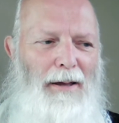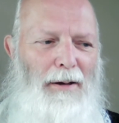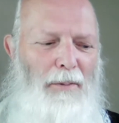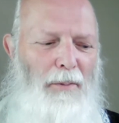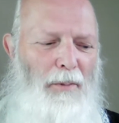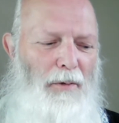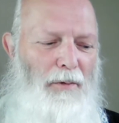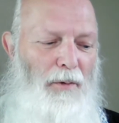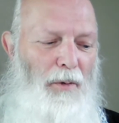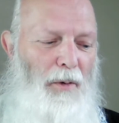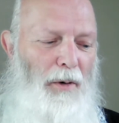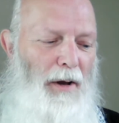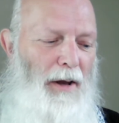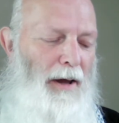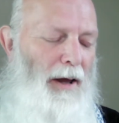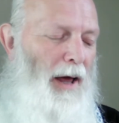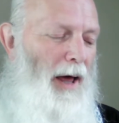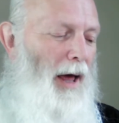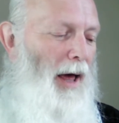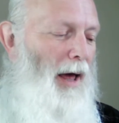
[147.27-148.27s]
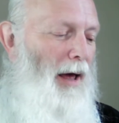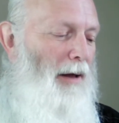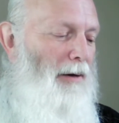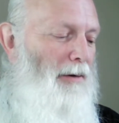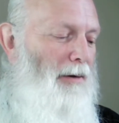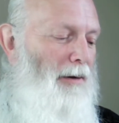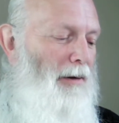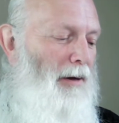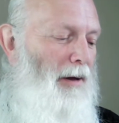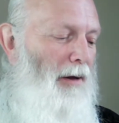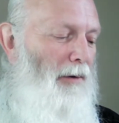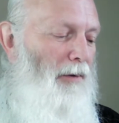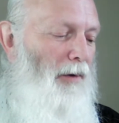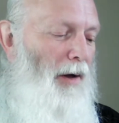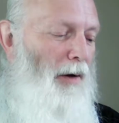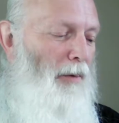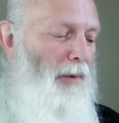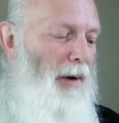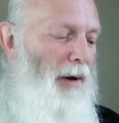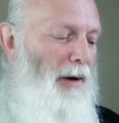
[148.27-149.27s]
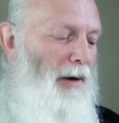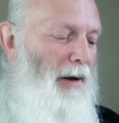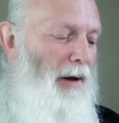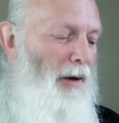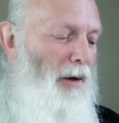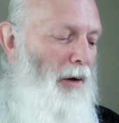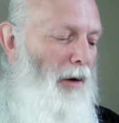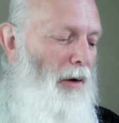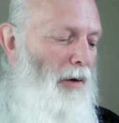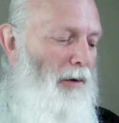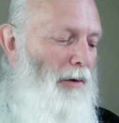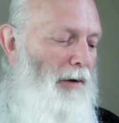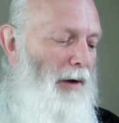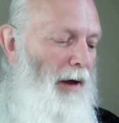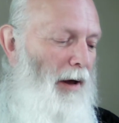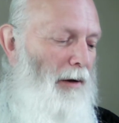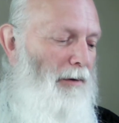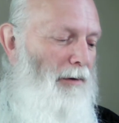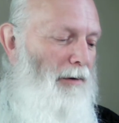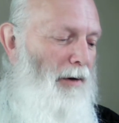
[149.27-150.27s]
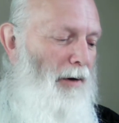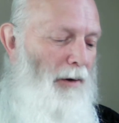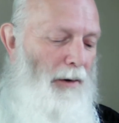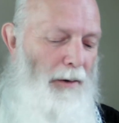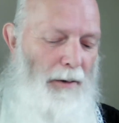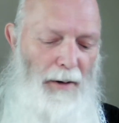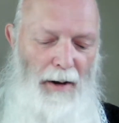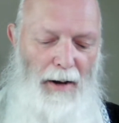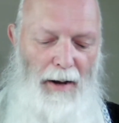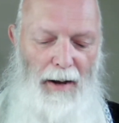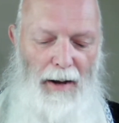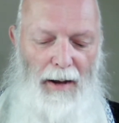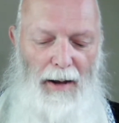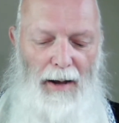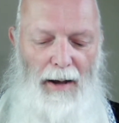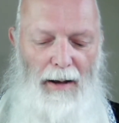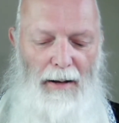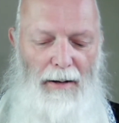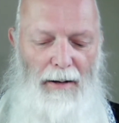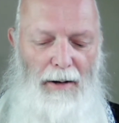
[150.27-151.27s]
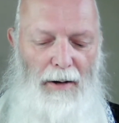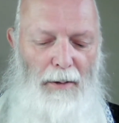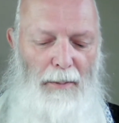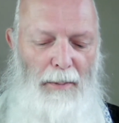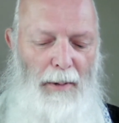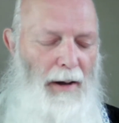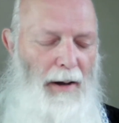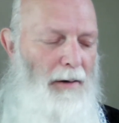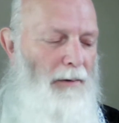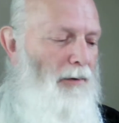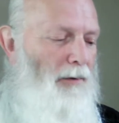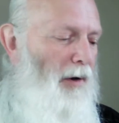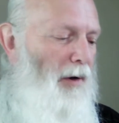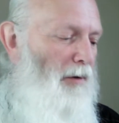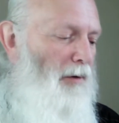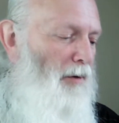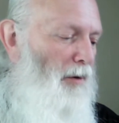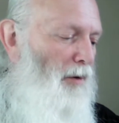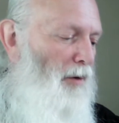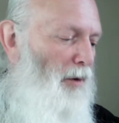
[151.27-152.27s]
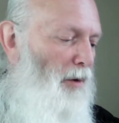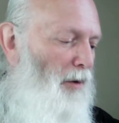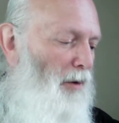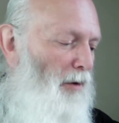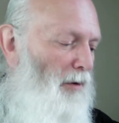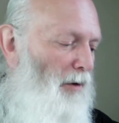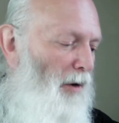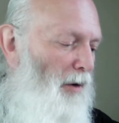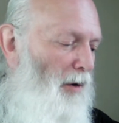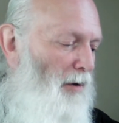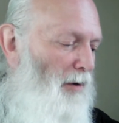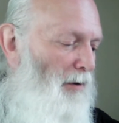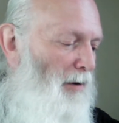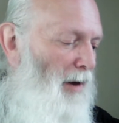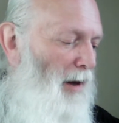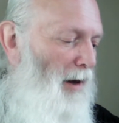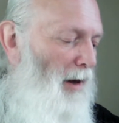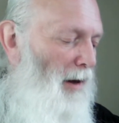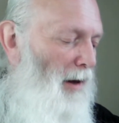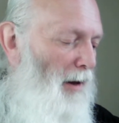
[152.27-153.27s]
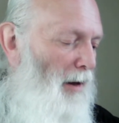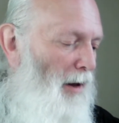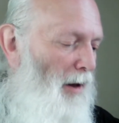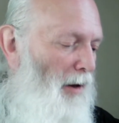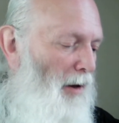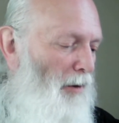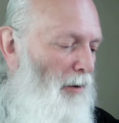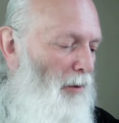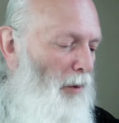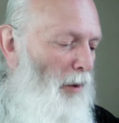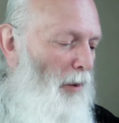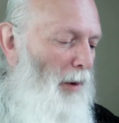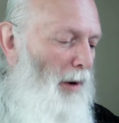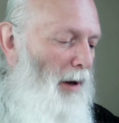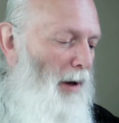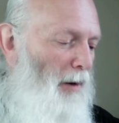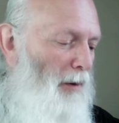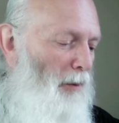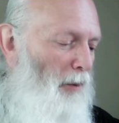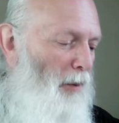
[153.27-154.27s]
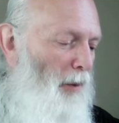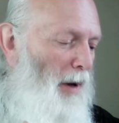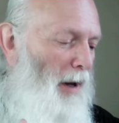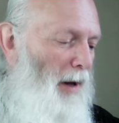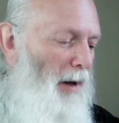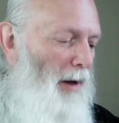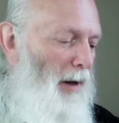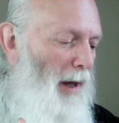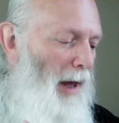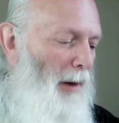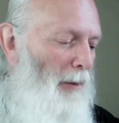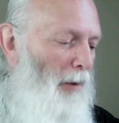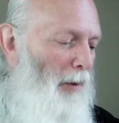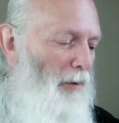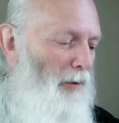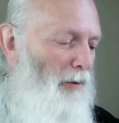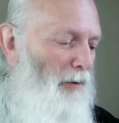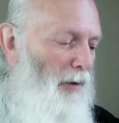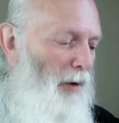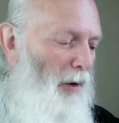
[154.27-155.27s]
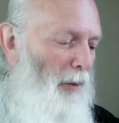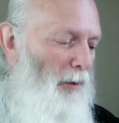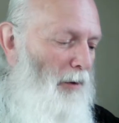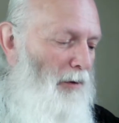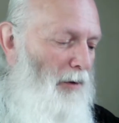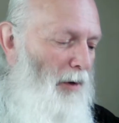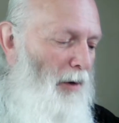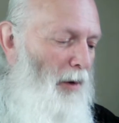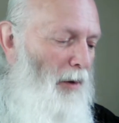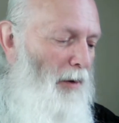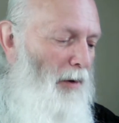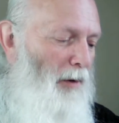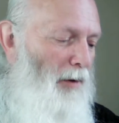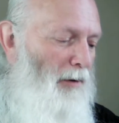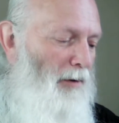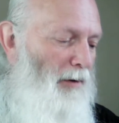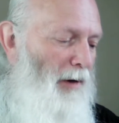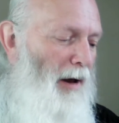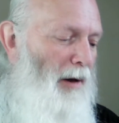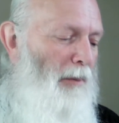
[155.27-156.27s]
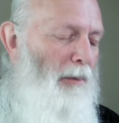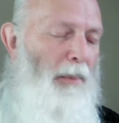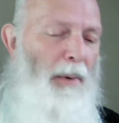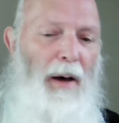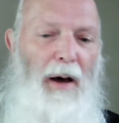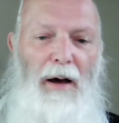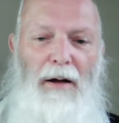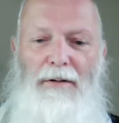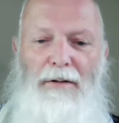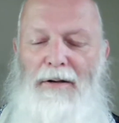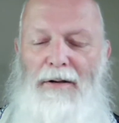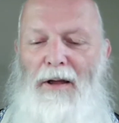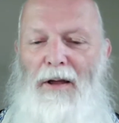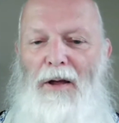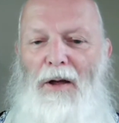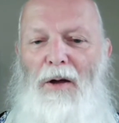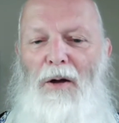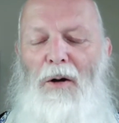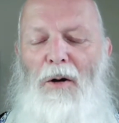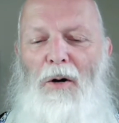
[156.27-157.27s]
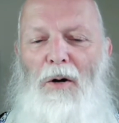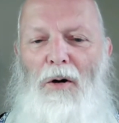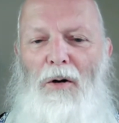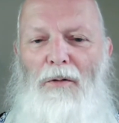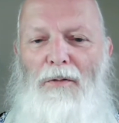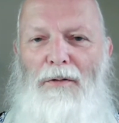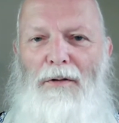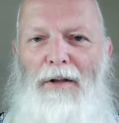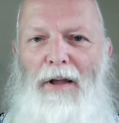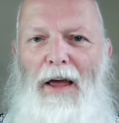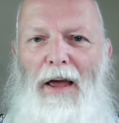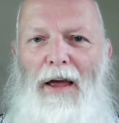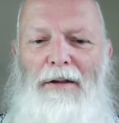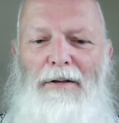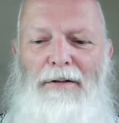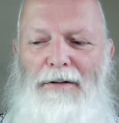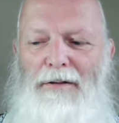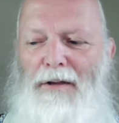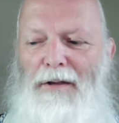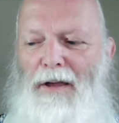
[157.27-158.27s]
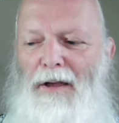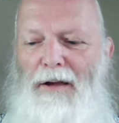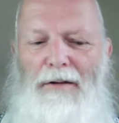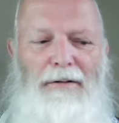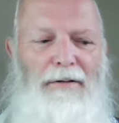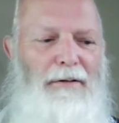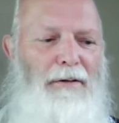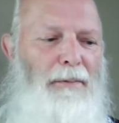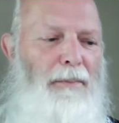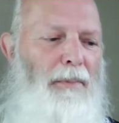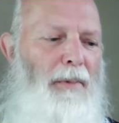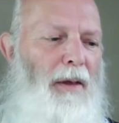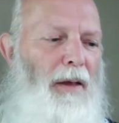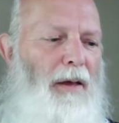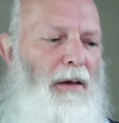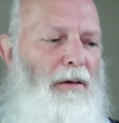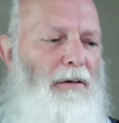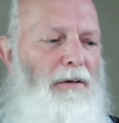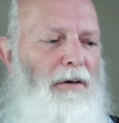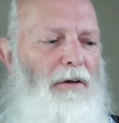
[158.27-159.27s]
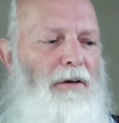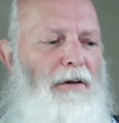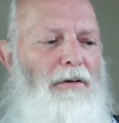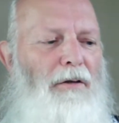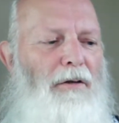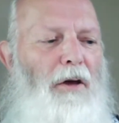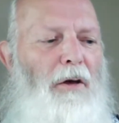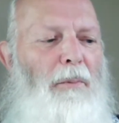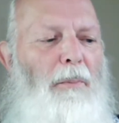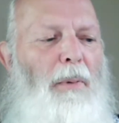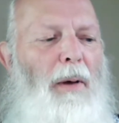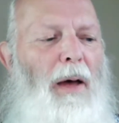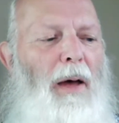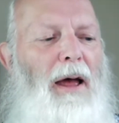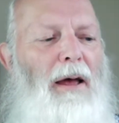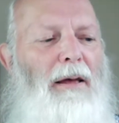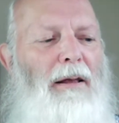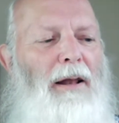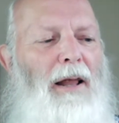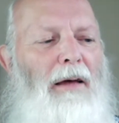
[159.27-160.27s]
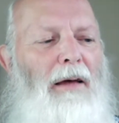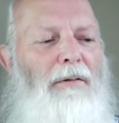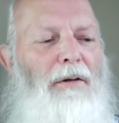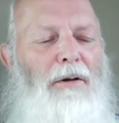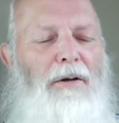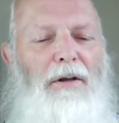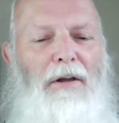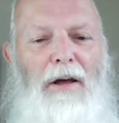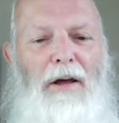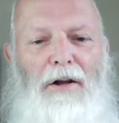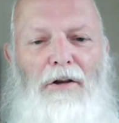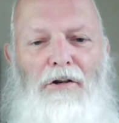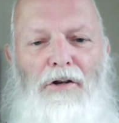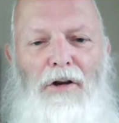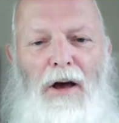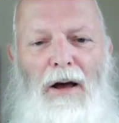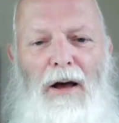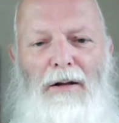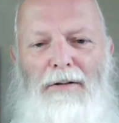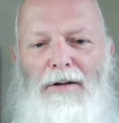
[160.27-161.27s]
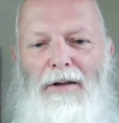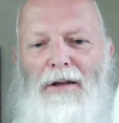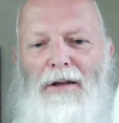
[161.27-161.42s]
We've already had, if I read it in context, so I'll go back a verse or two so you can see what we came on from. So second part of day 6. So just go back and have a look at our chart.